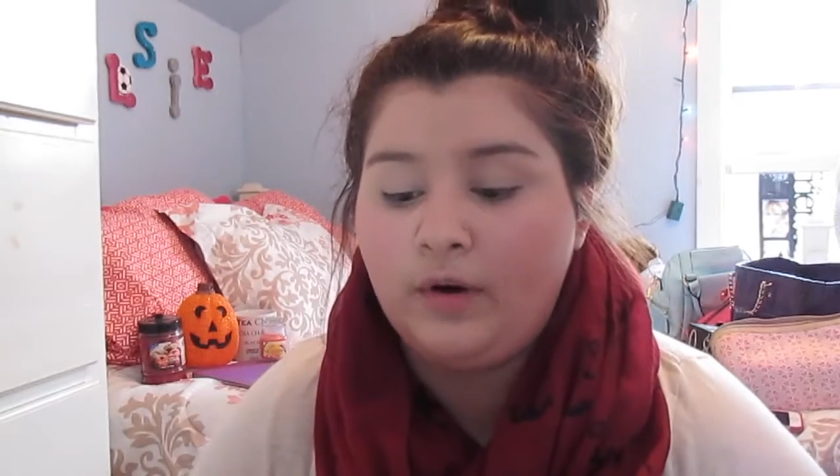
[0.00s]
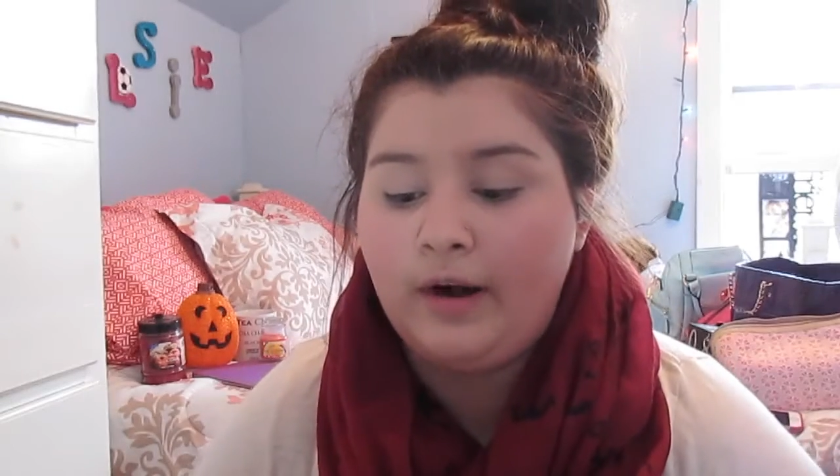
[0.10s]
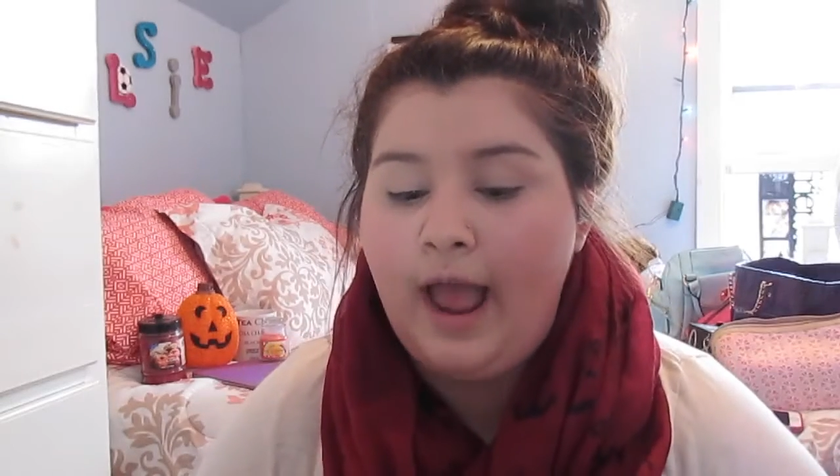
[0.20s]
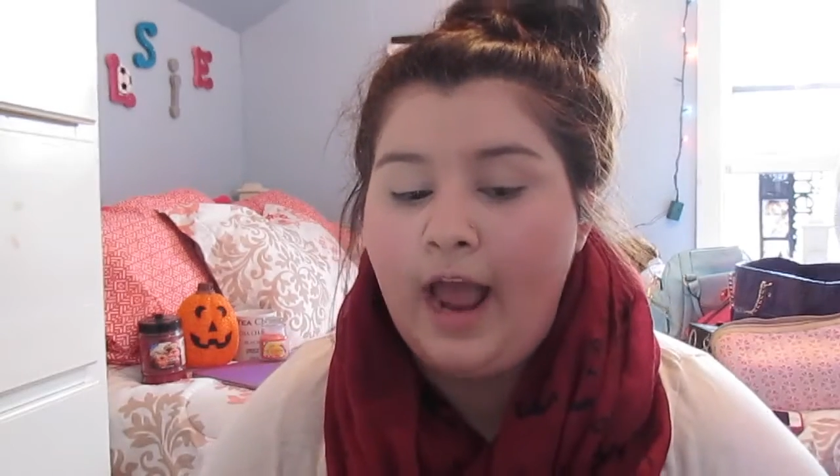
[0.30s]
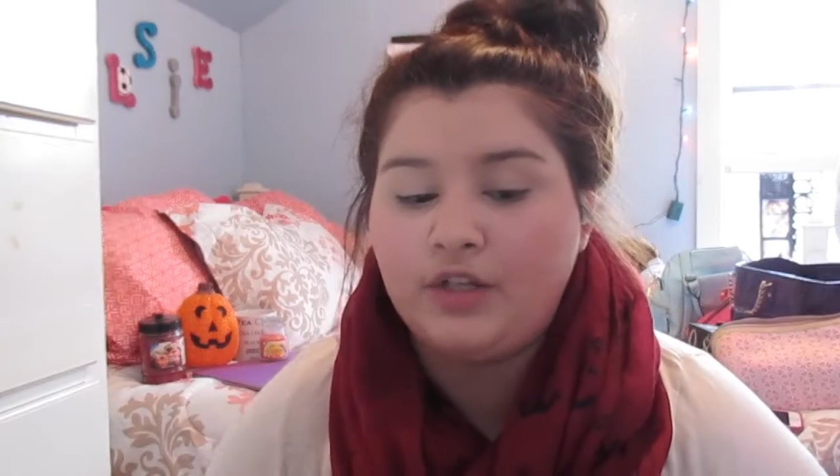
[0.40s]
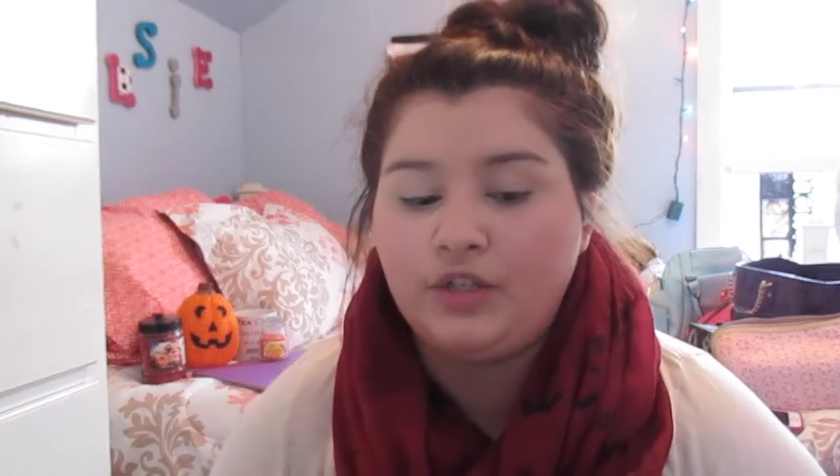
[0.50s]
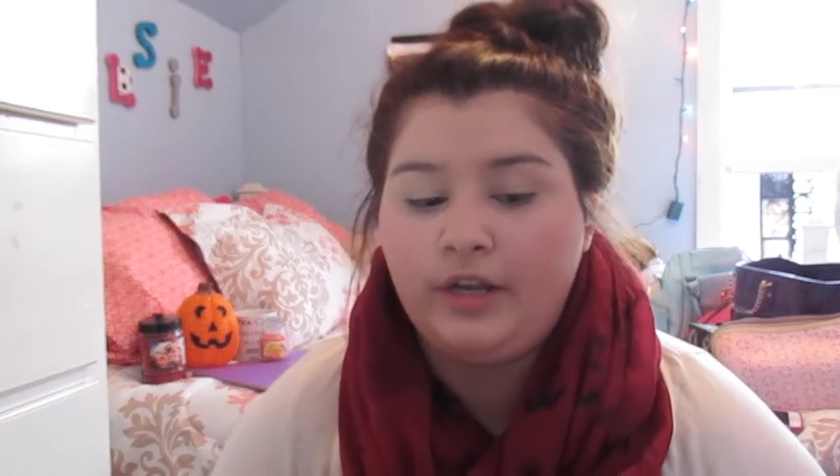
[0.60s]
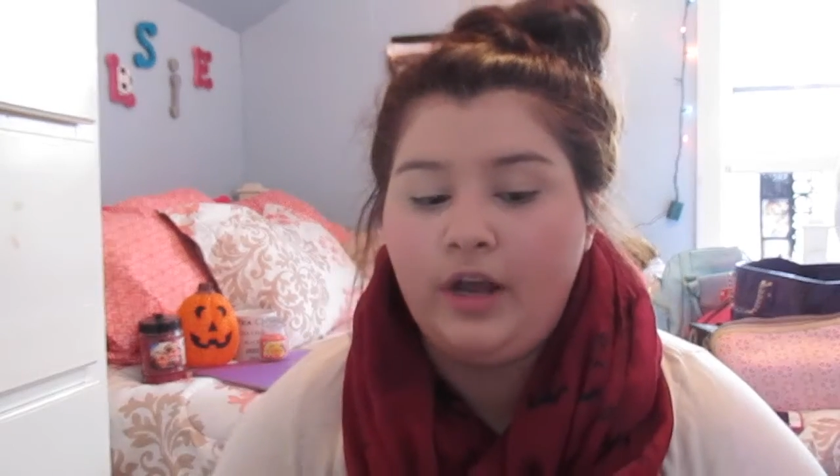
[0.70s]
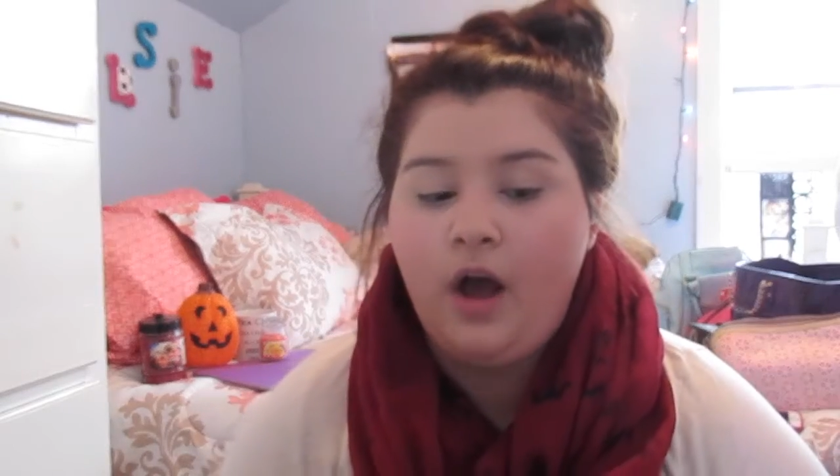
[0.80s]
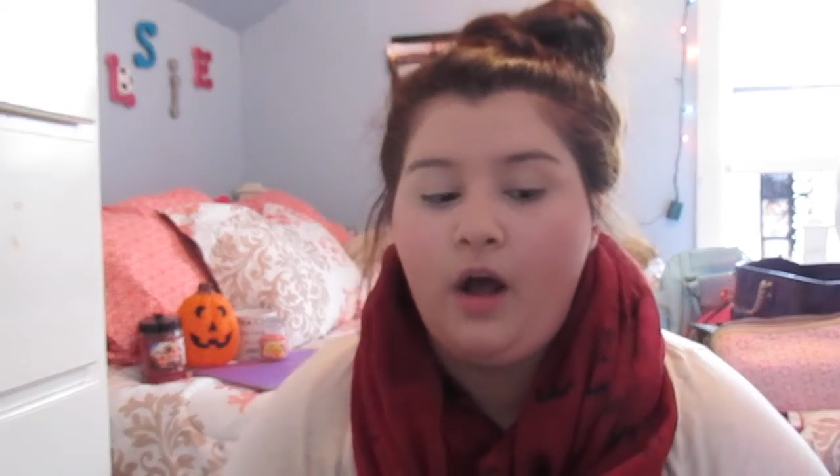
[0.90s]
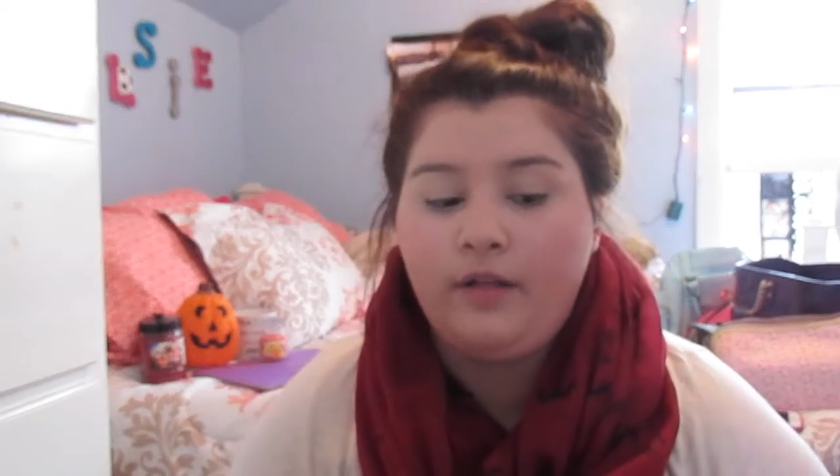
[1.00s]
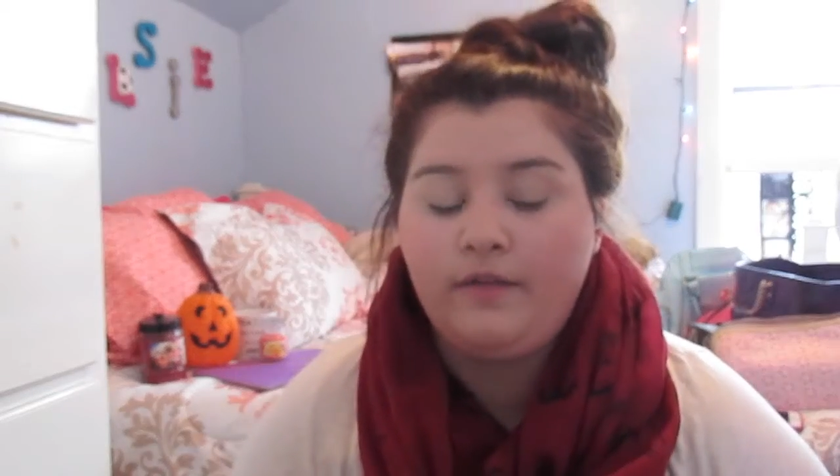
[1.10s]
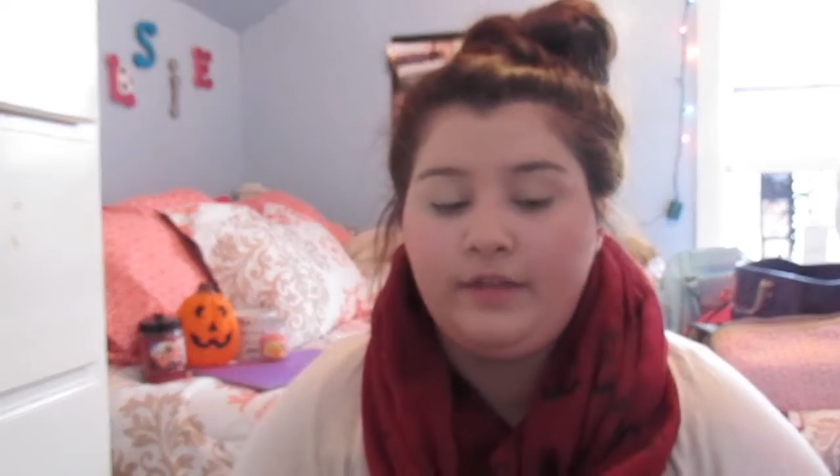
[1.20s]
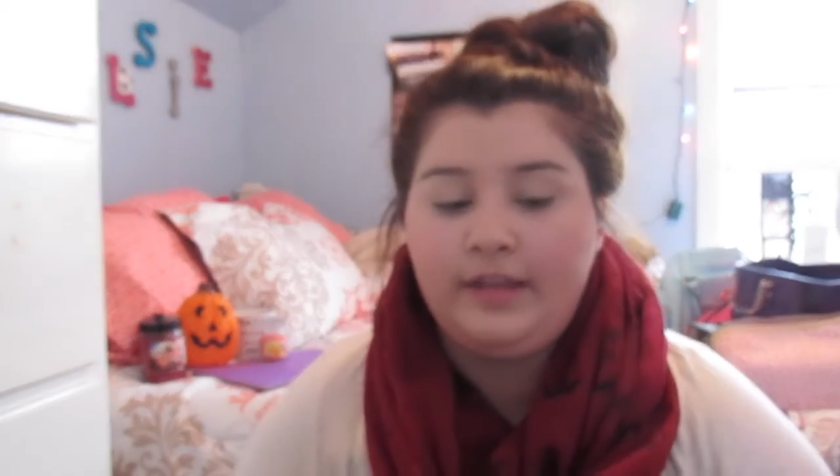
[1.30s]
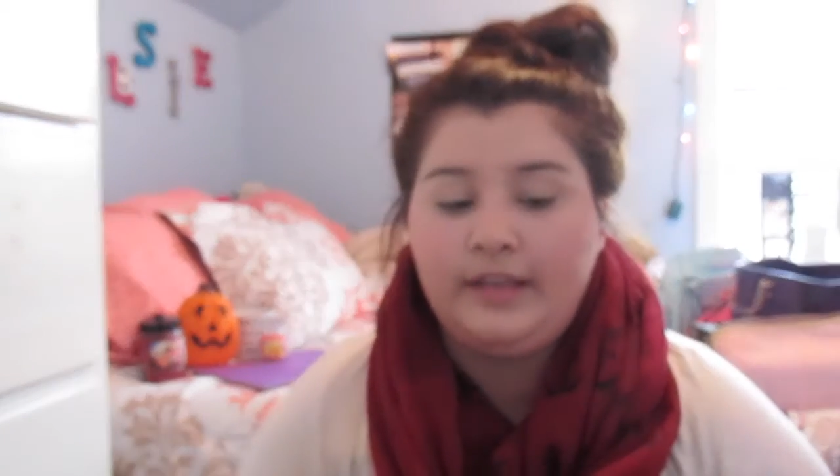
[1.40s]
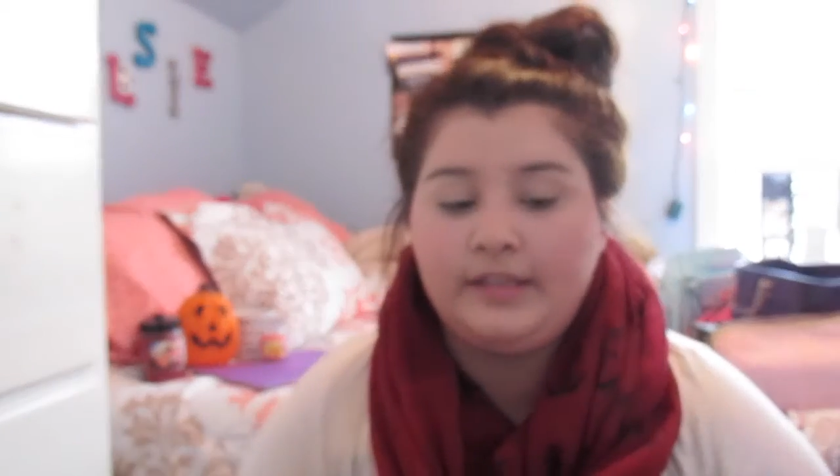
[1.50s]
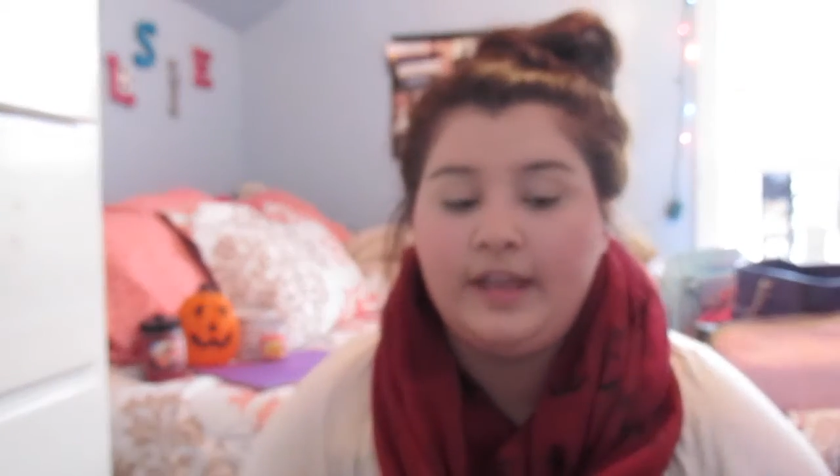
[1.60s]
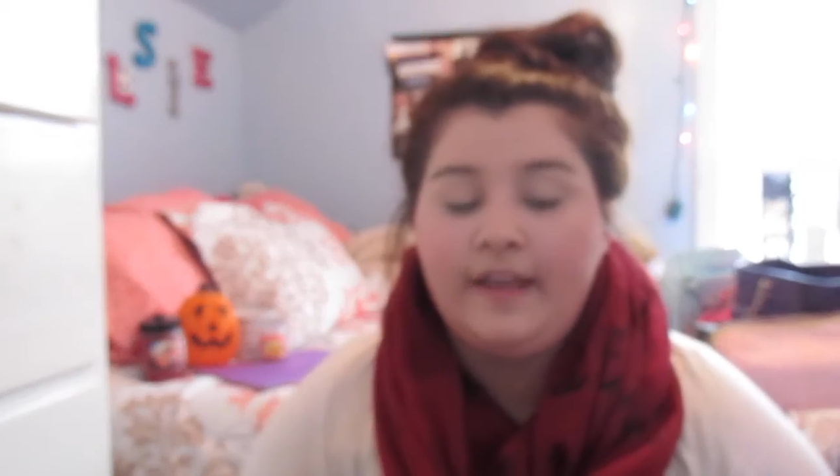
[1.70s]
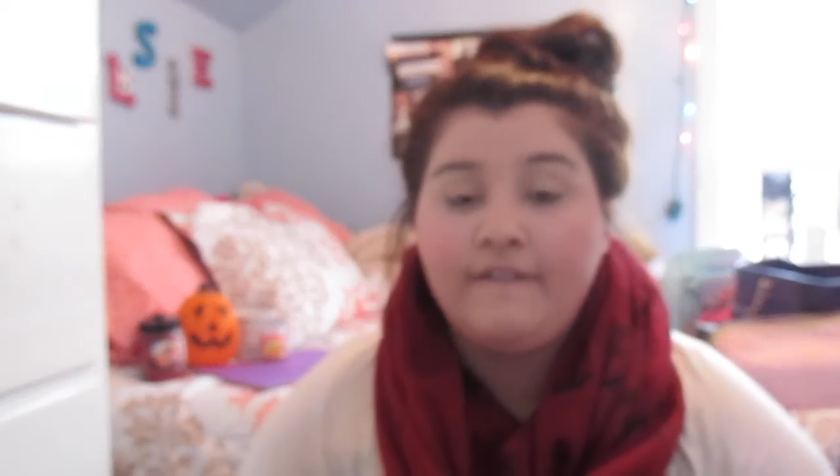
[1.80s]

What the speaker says: or actually all of these